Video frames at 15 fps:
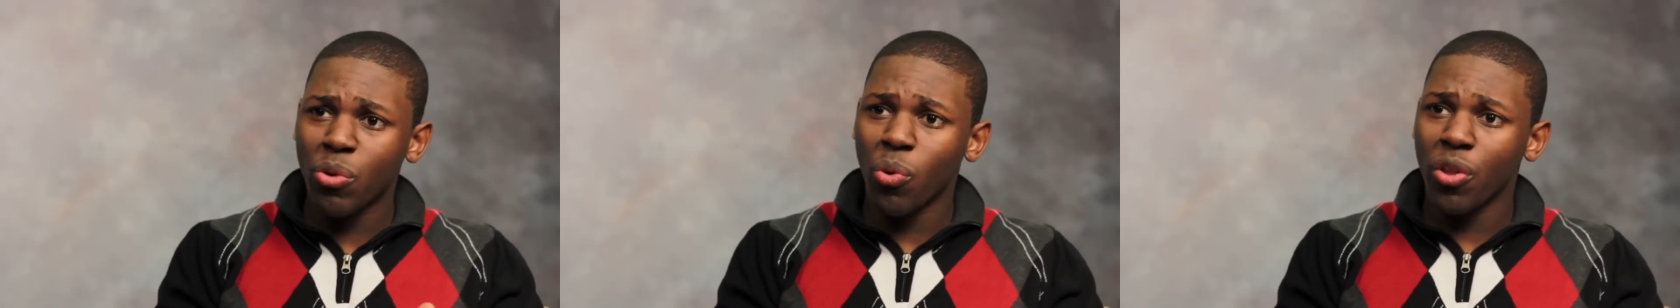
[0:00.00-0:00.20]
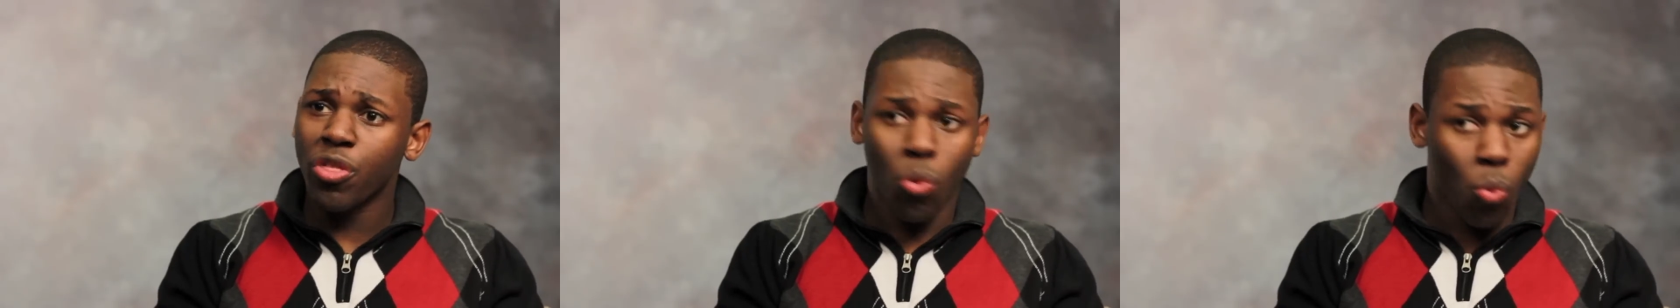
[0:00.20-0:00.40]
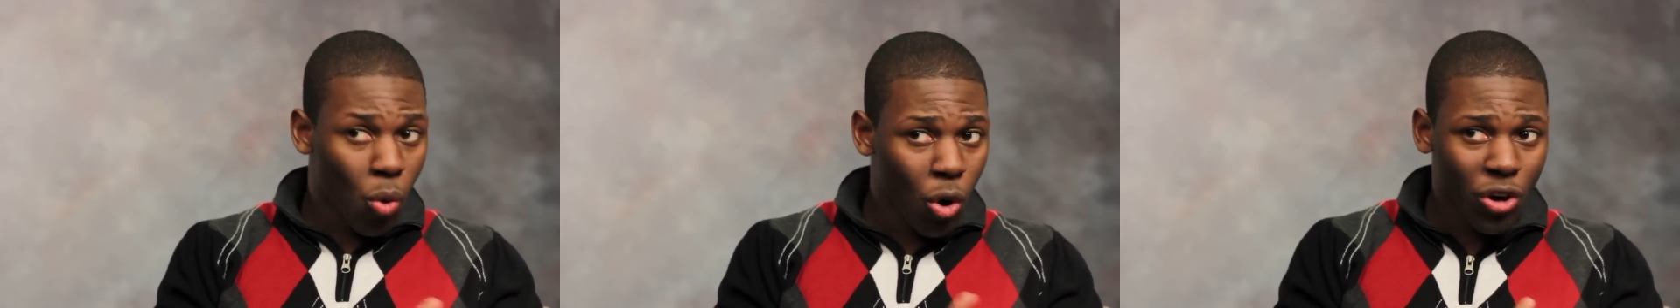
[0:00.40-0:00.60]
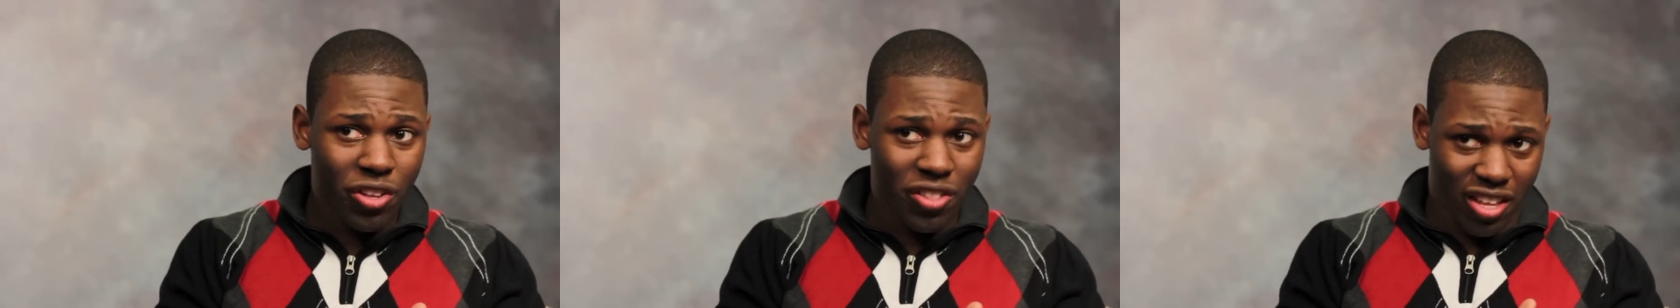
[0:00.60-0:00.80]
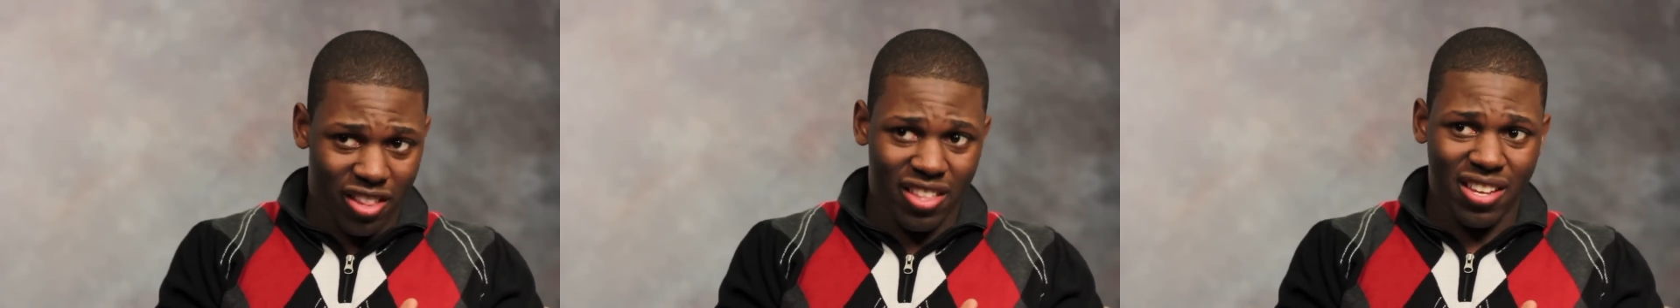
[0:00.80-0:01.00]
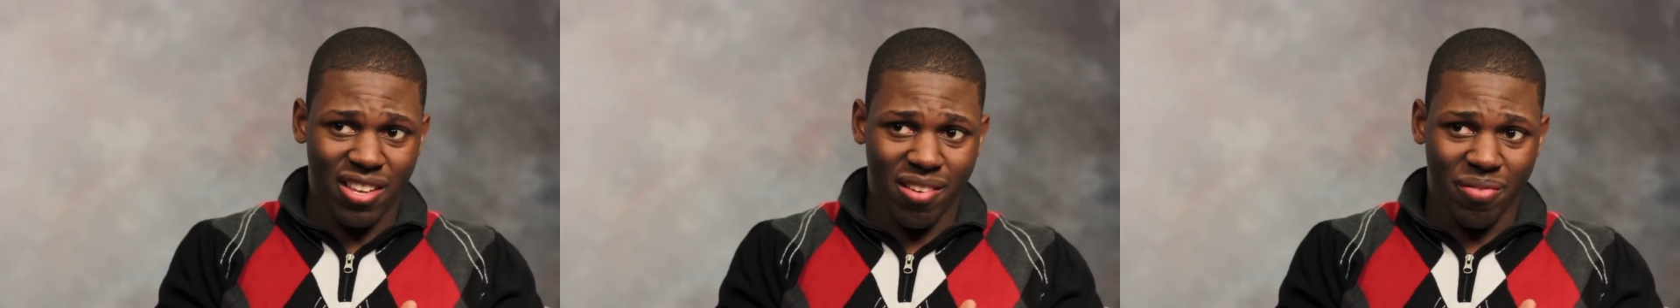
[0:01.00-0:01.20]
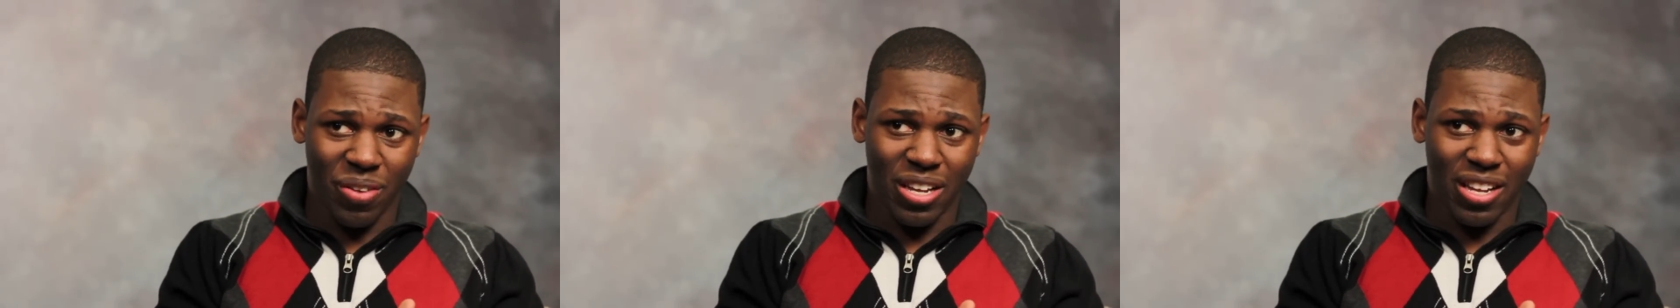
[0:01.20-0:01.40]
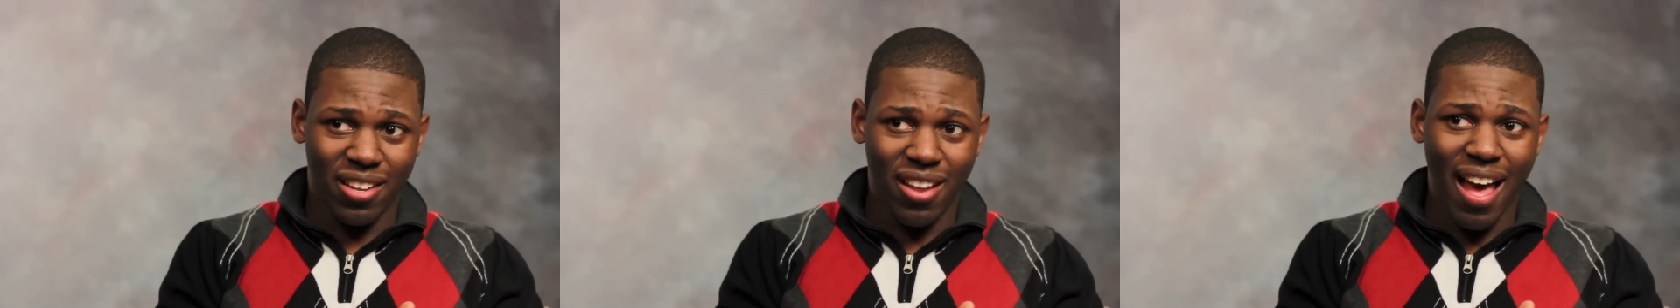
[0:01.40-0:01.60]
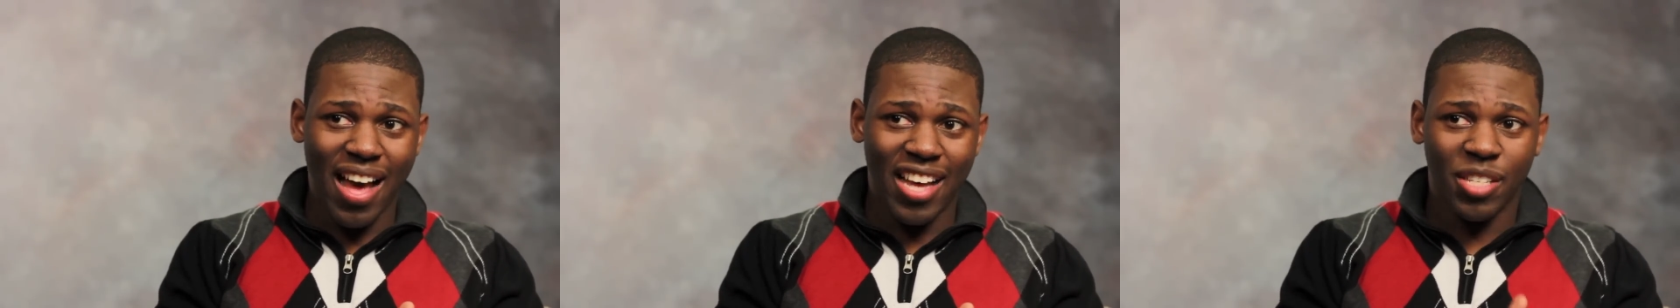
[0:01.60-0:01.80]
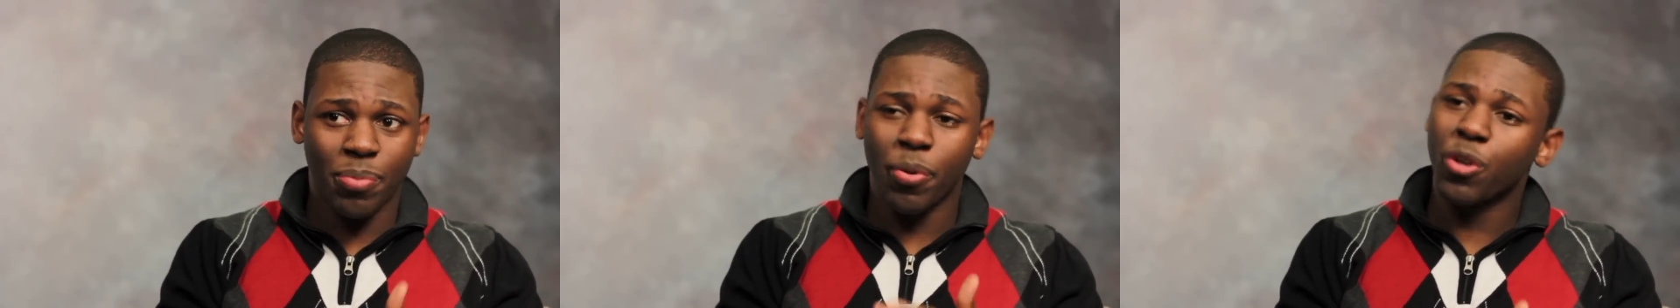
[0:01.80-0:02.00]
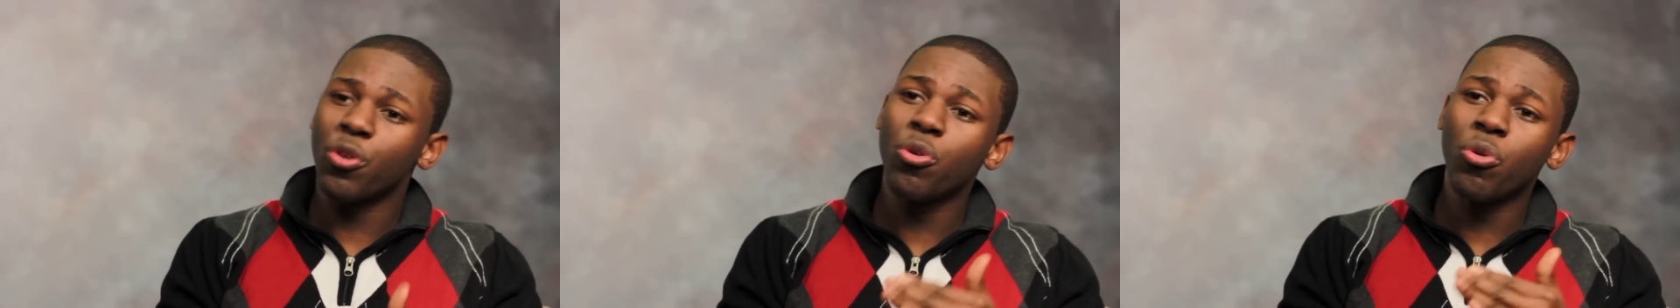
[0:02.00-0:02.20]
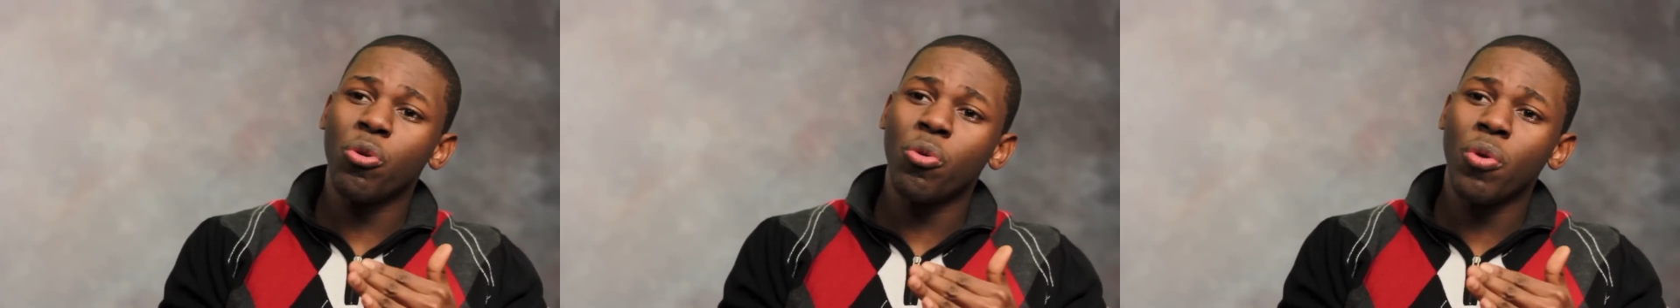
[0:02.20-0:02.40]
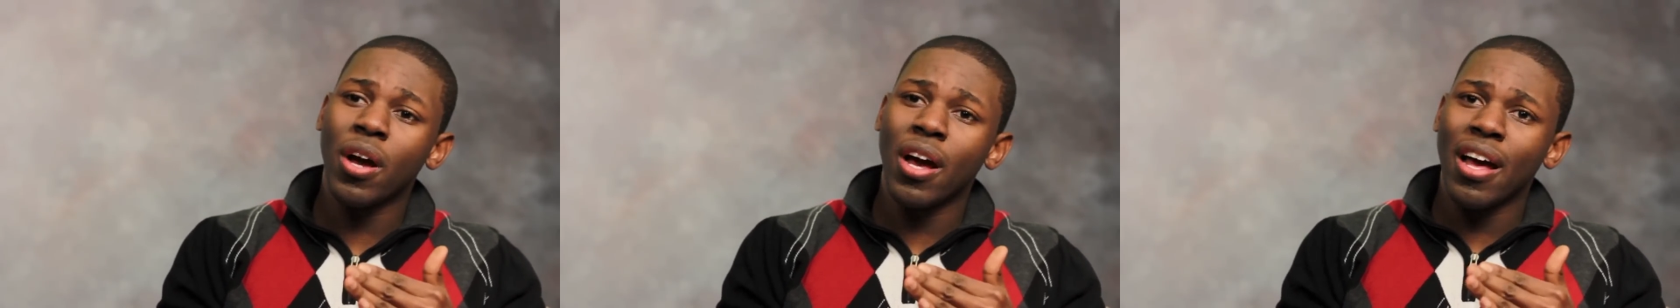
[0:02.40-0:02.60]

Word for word: with the work that they give in class, but who